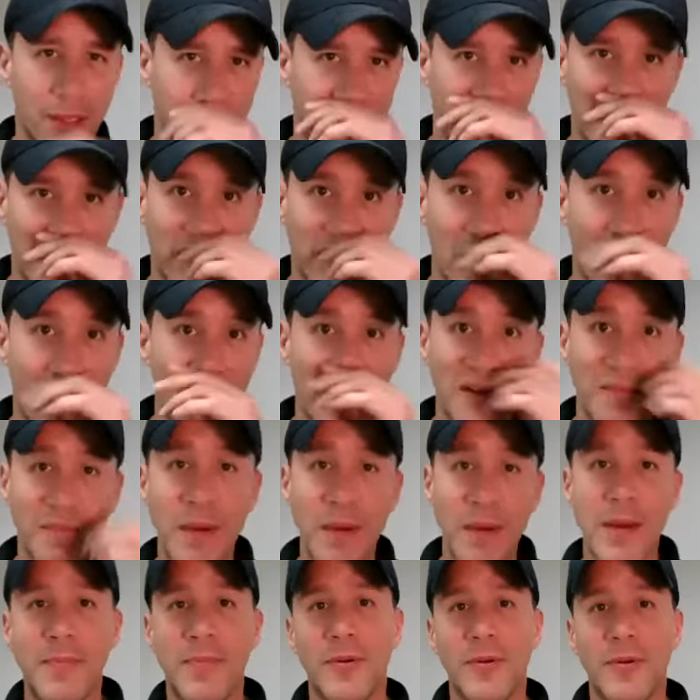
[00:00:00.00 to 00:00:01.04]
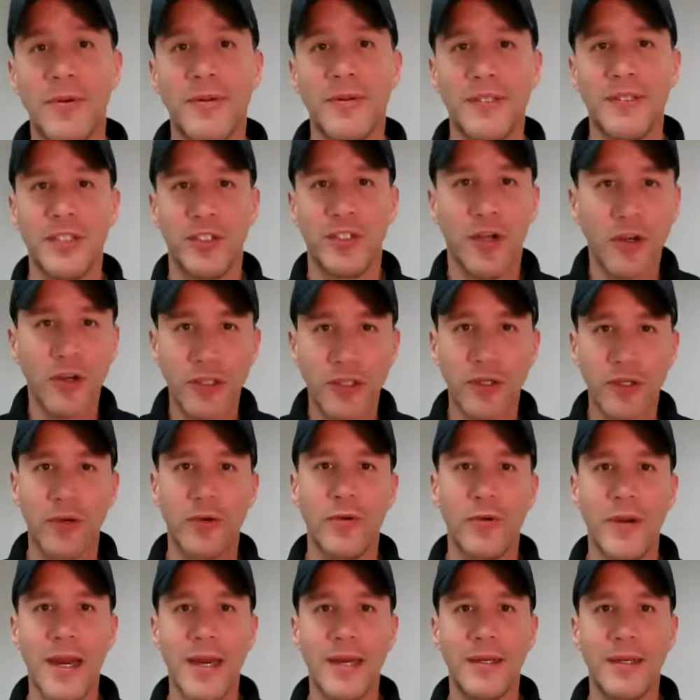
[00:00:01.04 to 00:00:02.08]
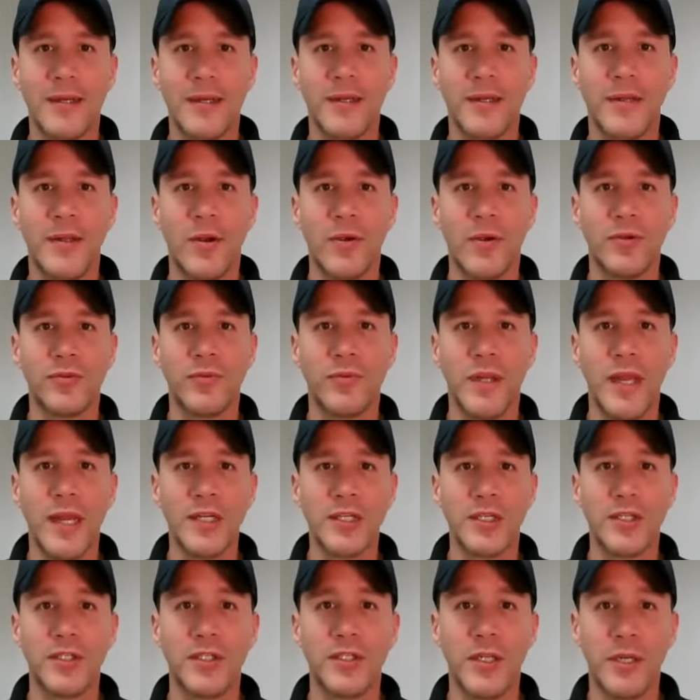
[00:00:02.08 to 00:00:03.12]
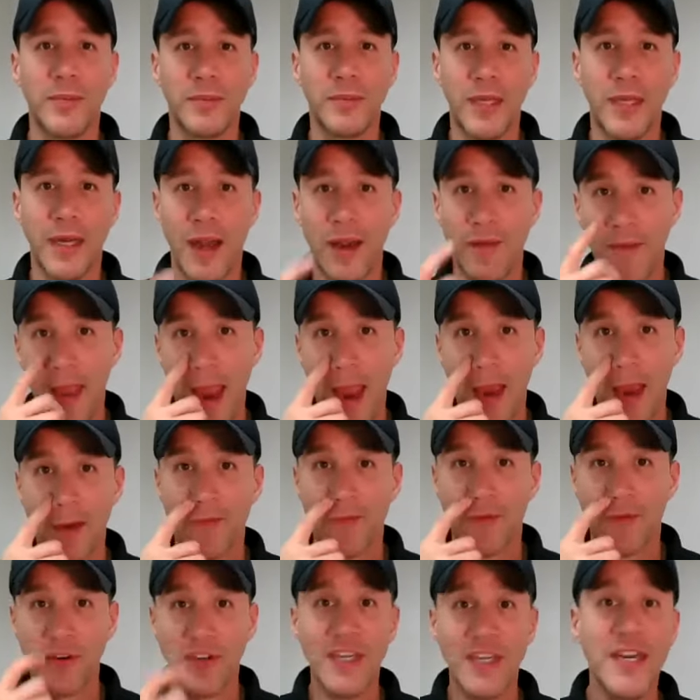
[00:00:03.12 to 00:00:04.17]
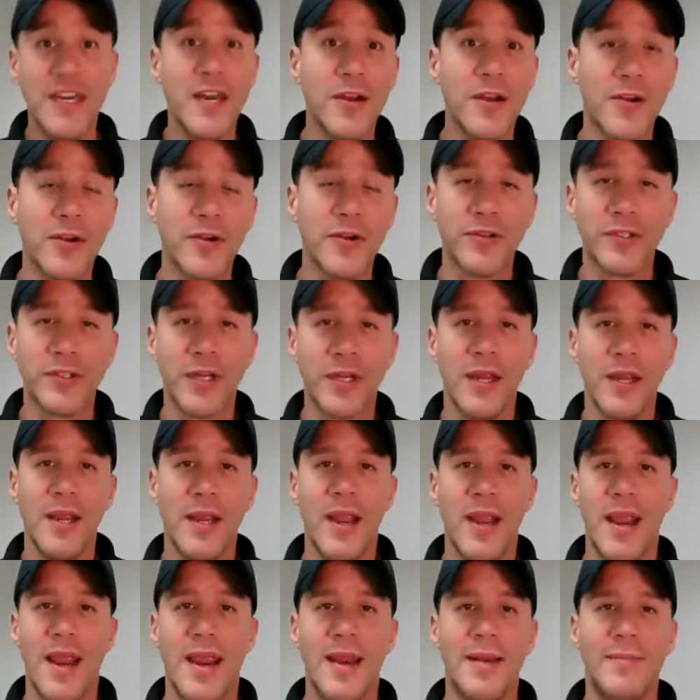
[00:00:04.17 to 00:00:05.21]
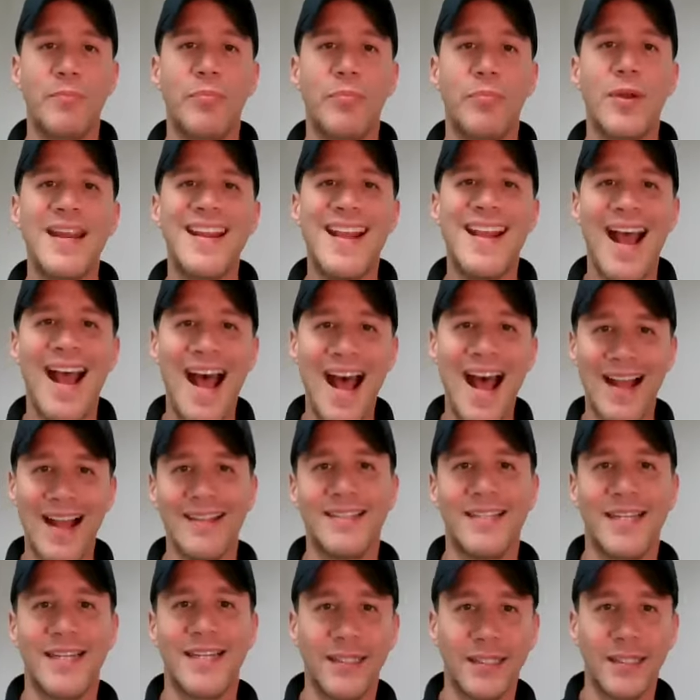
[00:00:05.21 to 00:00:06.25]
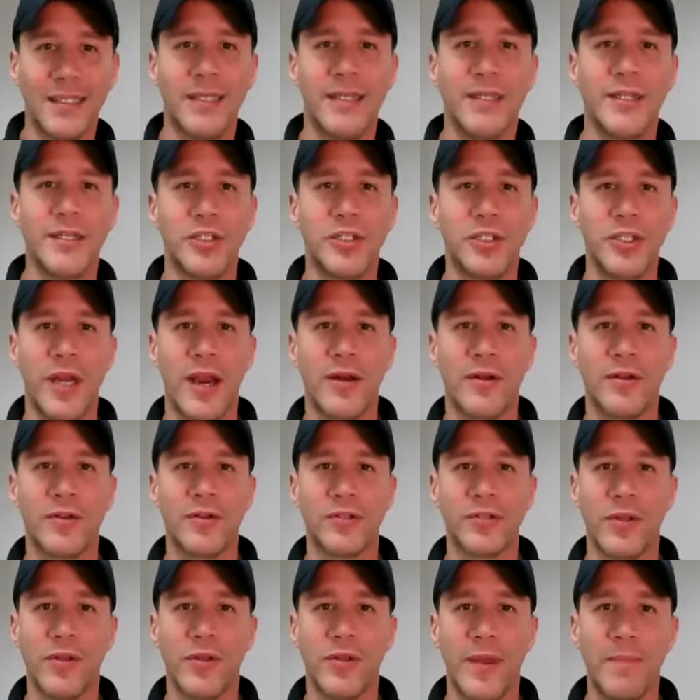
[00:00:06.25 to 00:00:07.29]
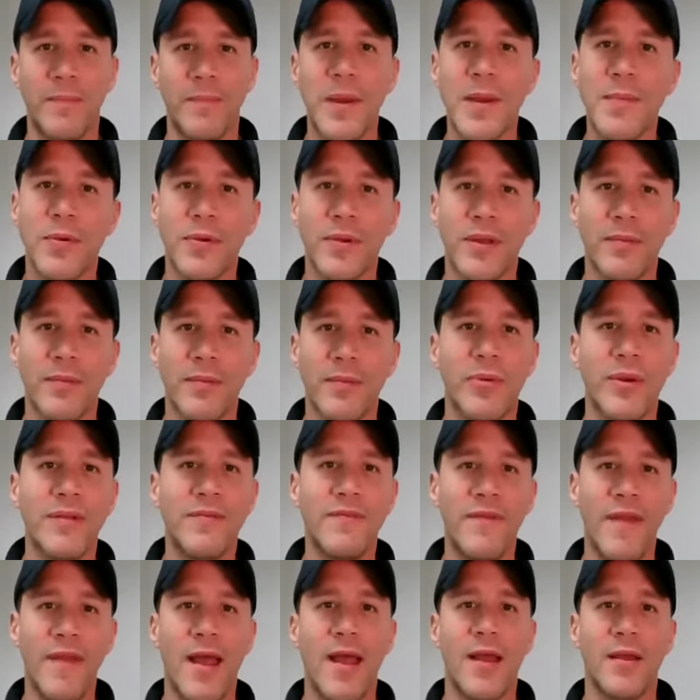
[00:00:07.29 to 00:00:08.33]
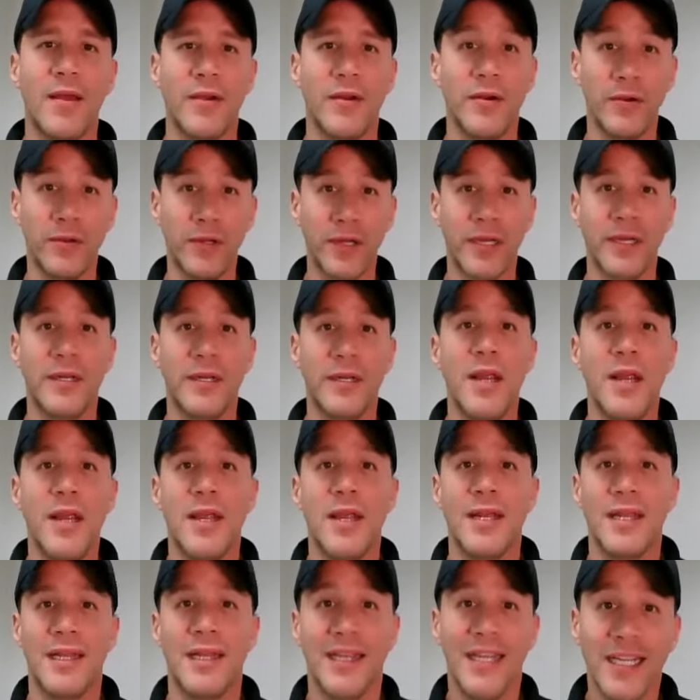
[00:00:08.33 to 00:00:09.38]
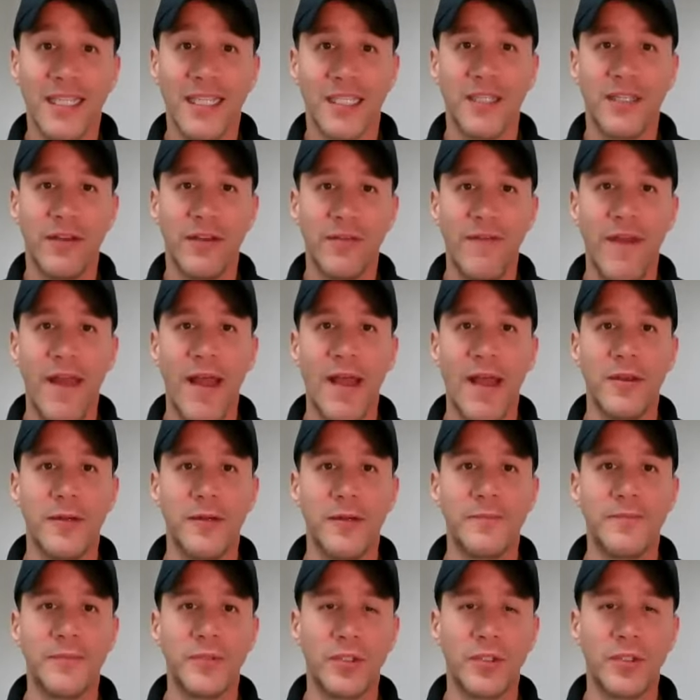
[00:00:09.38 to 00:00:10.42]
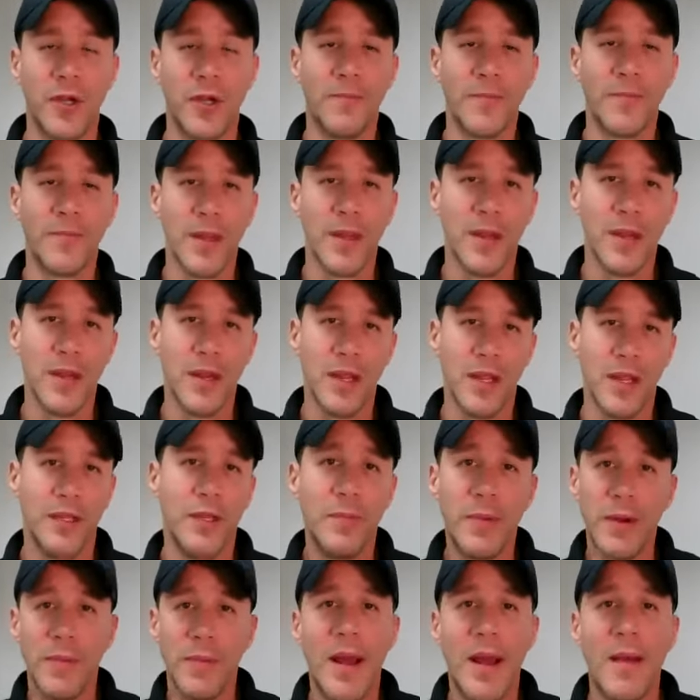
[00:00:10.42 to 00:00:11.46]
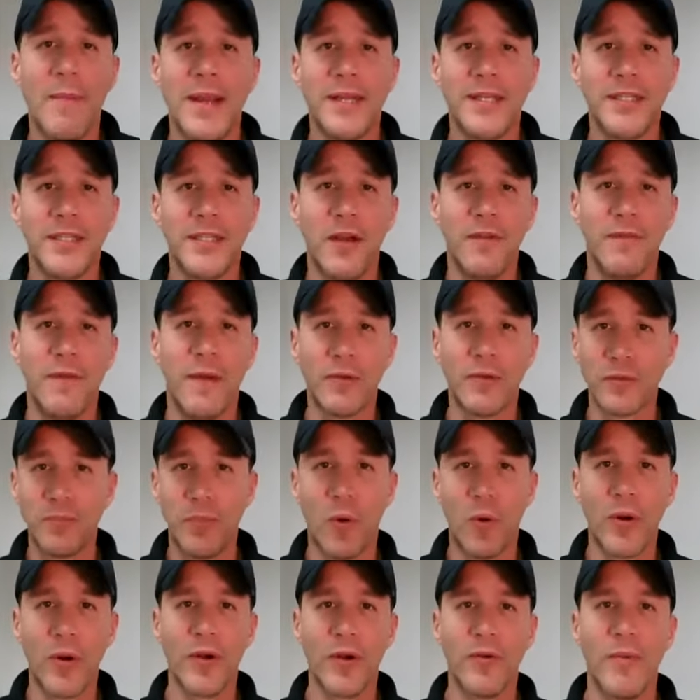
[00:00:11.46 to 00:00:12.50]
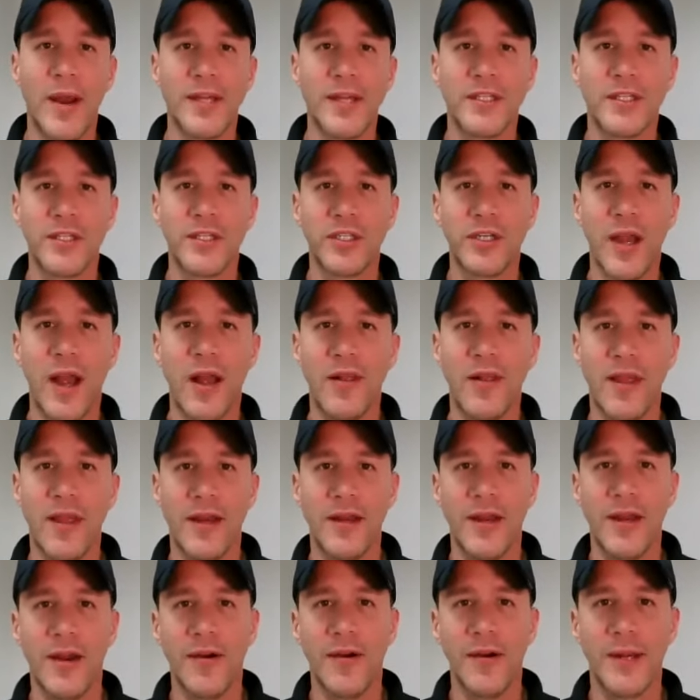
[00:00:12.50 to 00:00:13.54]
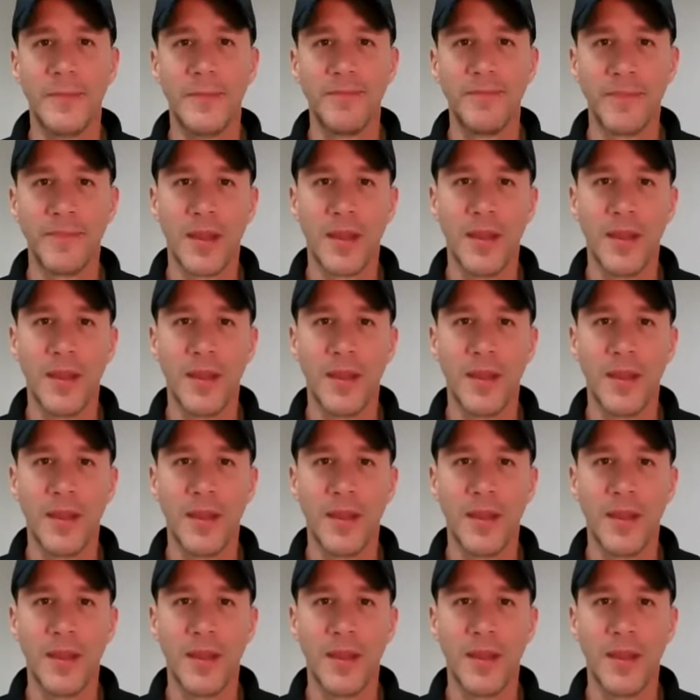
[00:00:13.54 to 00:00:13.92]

start calling people, start to create those relationships that I've had for years and bring content to this channel so that people can bring value or can listen to value. So a little bit about myself. I was born and raised in the Chicagoland area.